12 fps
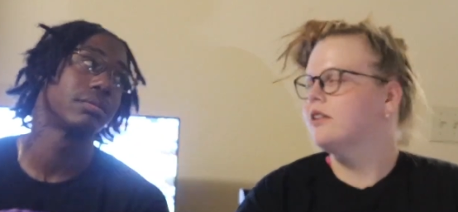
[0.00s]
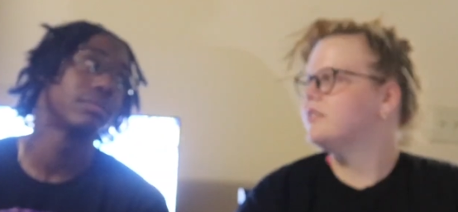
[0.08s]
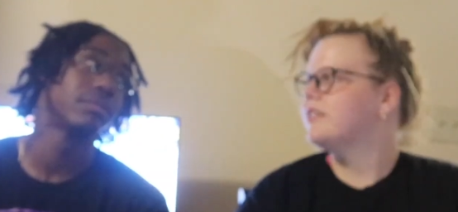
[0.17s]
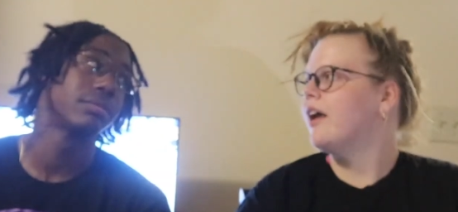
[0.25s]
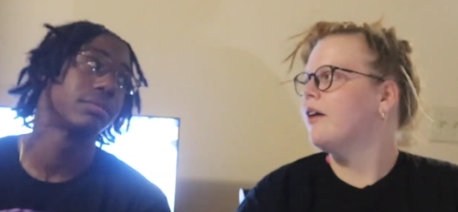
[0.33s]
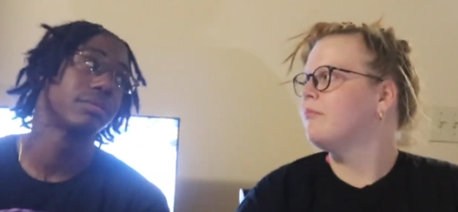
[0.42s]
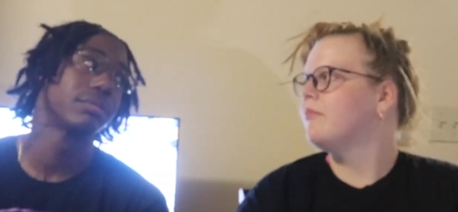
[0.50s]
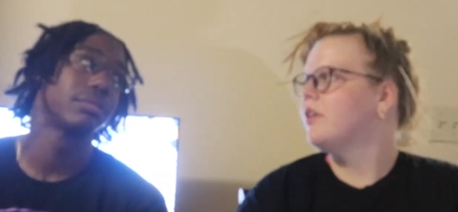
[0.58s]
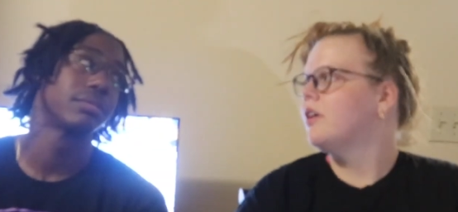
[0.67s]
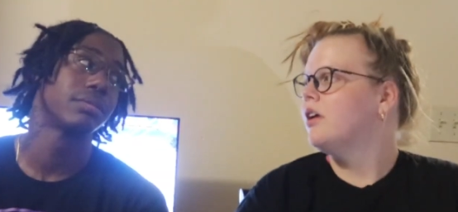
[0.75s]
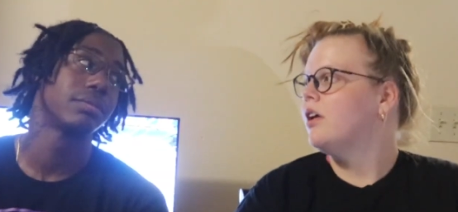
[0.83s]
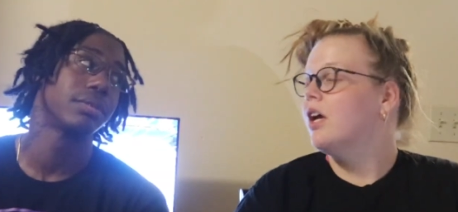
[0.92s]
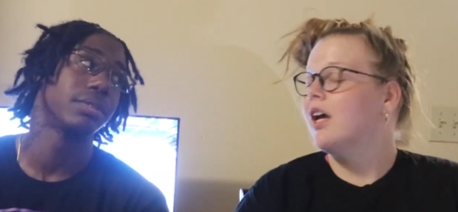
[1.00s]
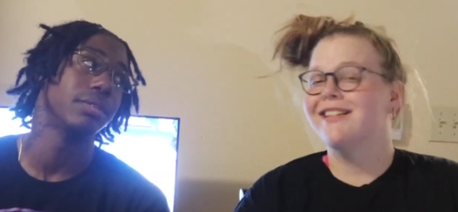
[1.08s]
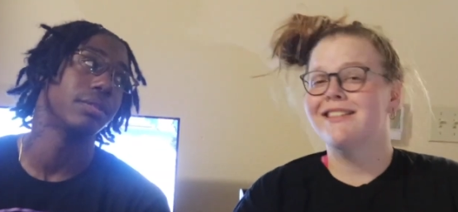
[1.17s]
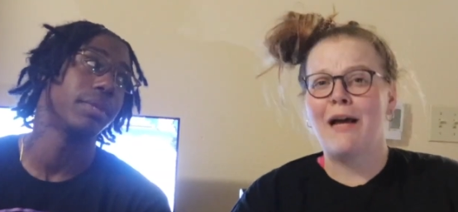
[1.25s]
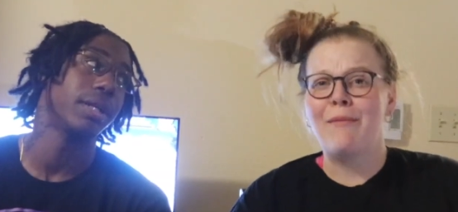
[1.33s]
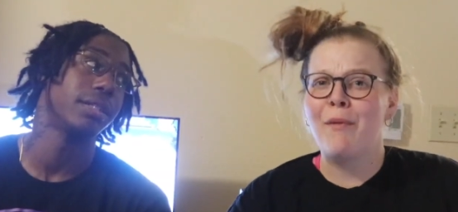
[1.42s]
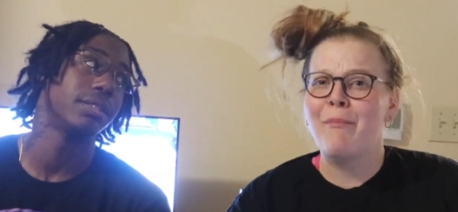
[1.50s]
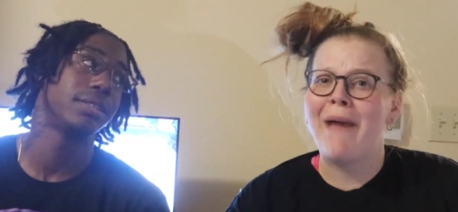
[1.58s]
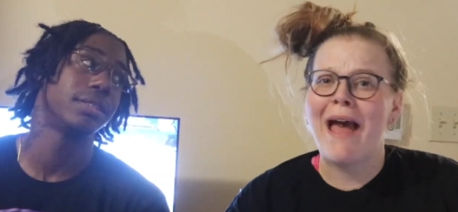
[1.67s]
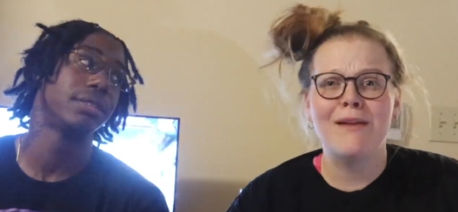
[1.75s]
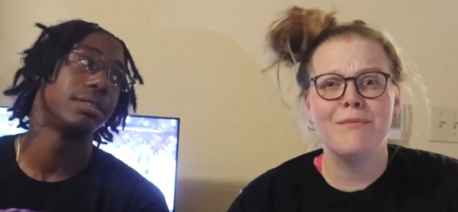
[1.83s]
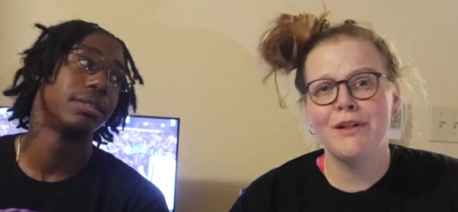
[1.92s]
Speaker 1: same. Because I'm, I'm not, a
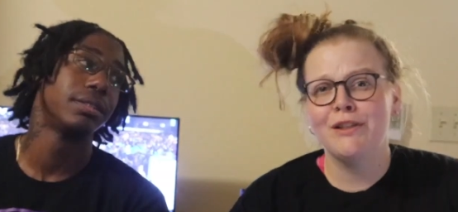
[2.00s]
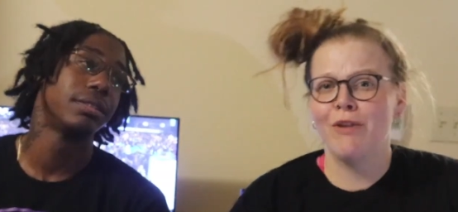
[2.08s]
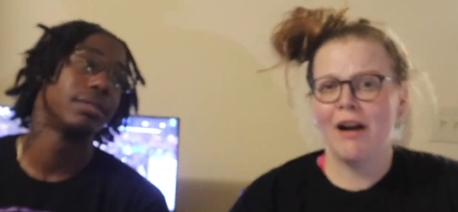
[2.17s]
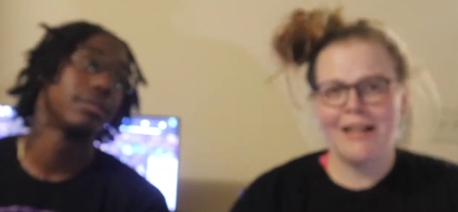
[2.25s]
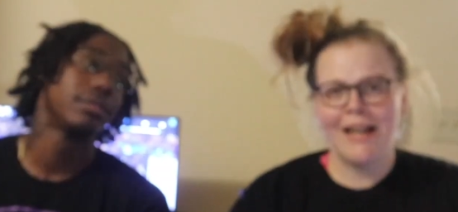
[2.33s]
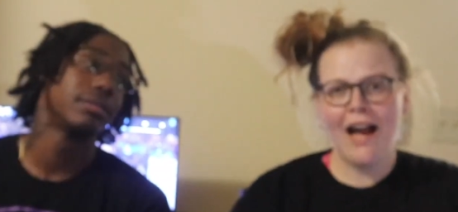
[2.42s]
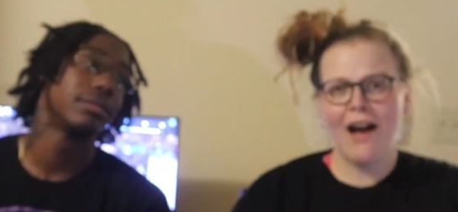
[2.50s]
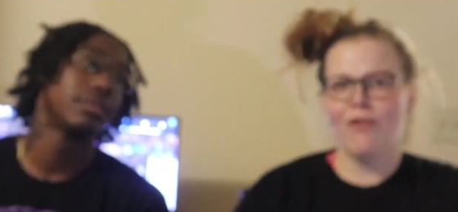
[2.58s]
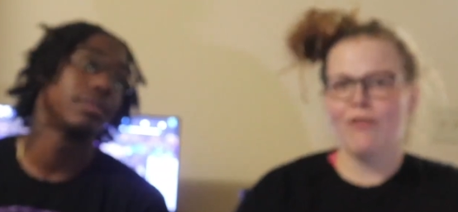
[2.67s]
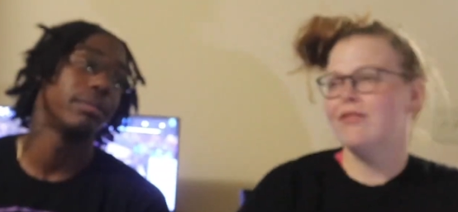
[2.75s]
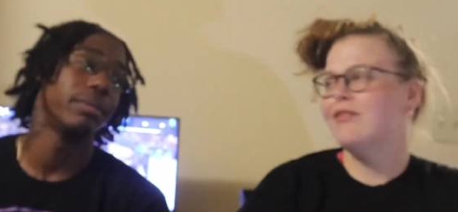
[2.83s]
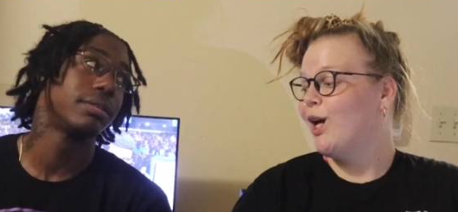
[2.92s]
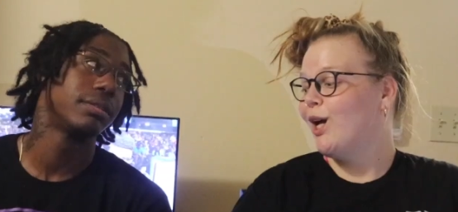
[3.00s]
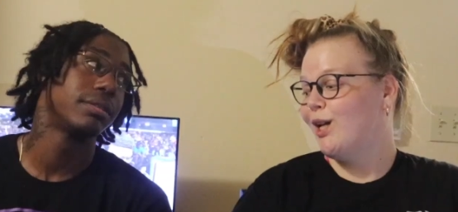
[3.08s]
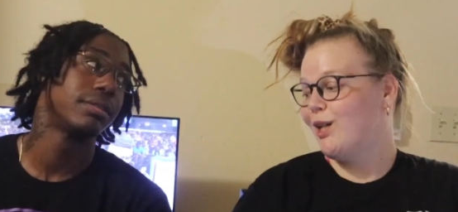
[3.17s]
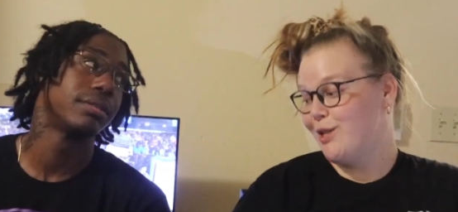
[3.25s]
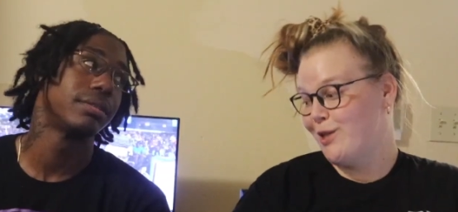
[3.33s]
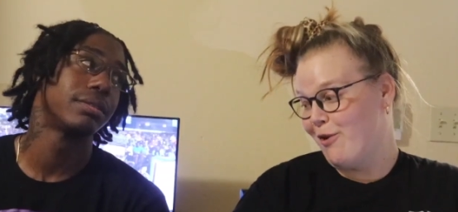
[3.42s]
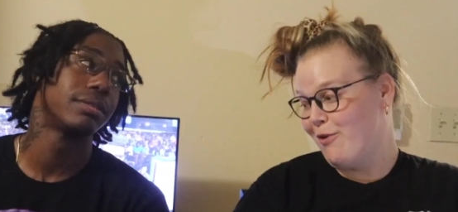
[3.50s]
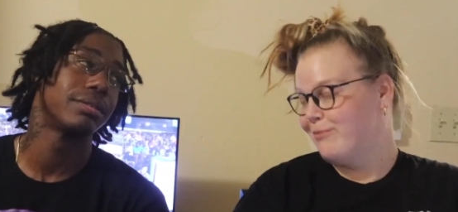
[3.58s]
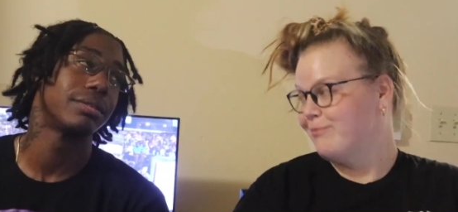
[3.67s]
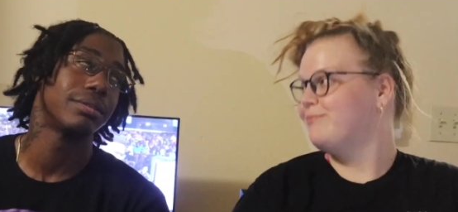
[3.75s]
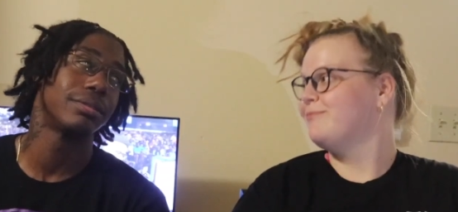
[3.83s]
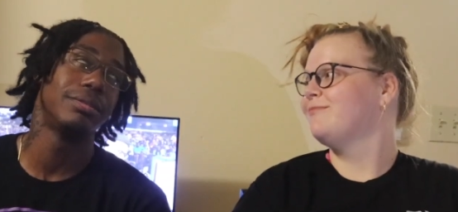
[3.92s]
bad bitch right now. I'm, Show
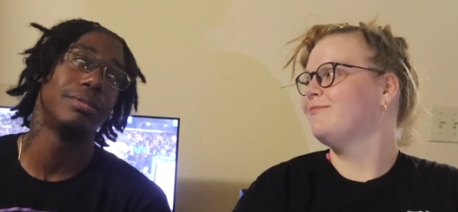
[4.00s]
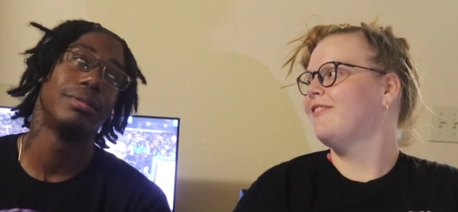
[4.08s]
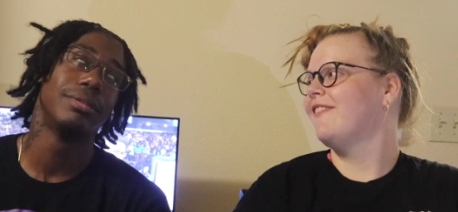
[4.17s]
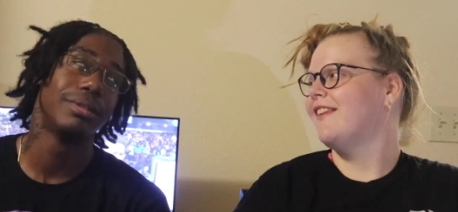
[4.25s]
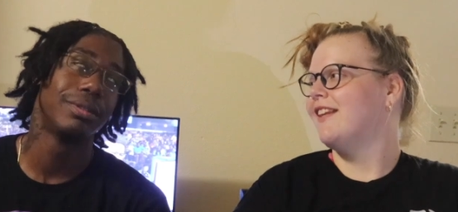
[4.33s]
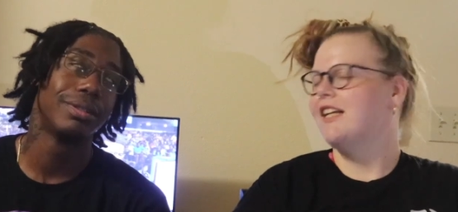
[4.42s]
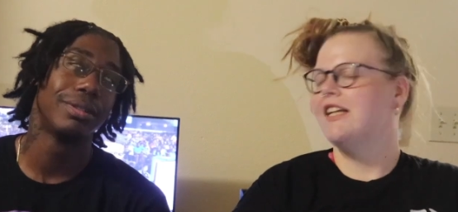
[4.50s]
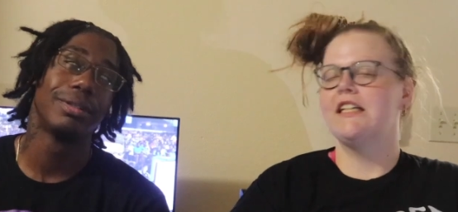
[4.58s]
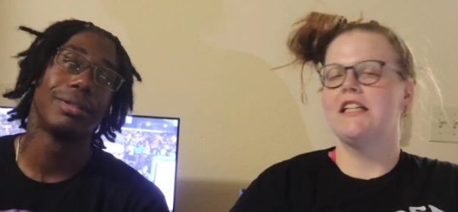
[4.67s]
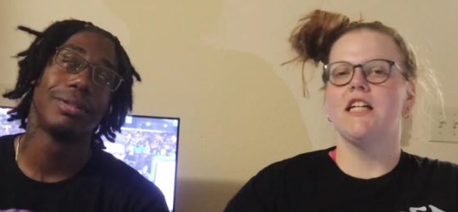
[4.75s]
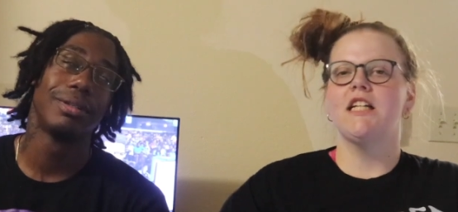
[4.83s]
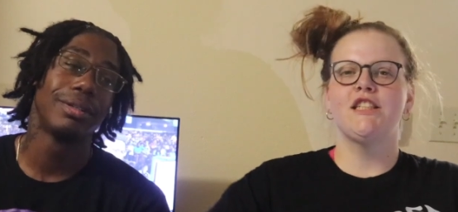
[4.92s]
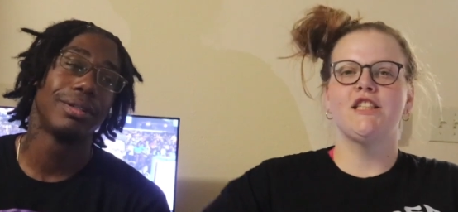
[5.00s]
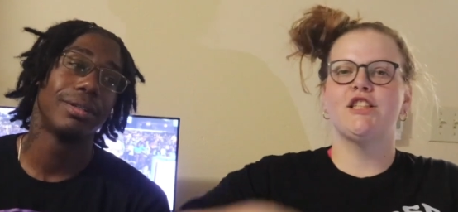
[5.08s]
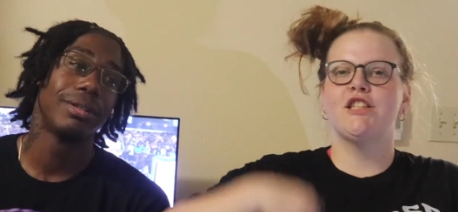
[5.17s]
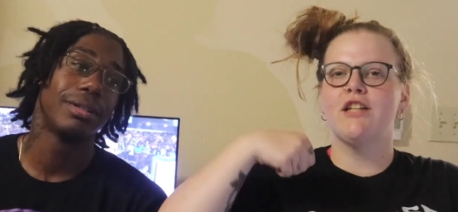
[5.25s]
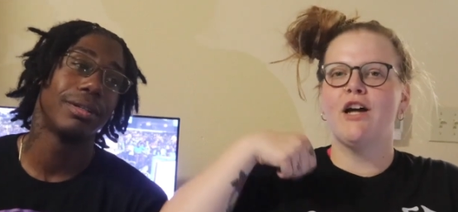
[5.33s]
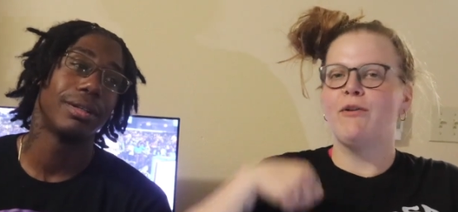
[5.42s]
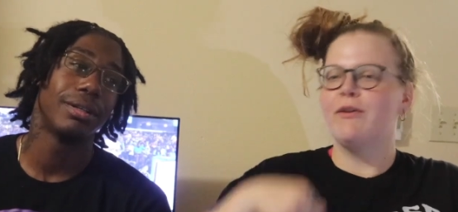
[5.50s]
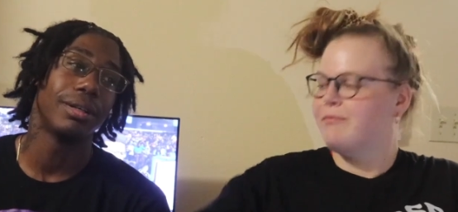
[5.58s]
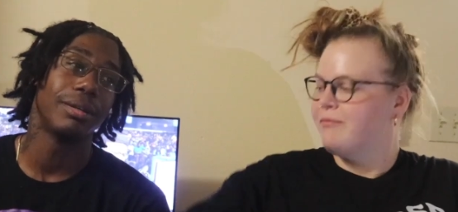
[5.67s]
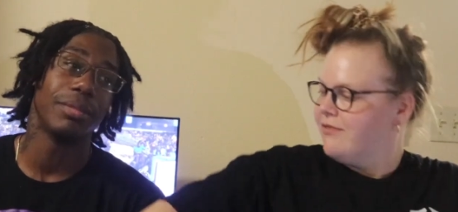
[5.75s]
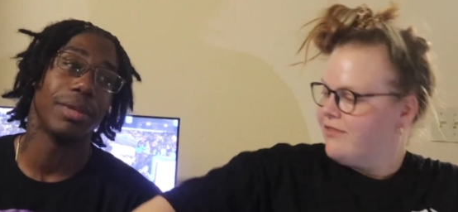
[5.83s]
him. Show him. I'm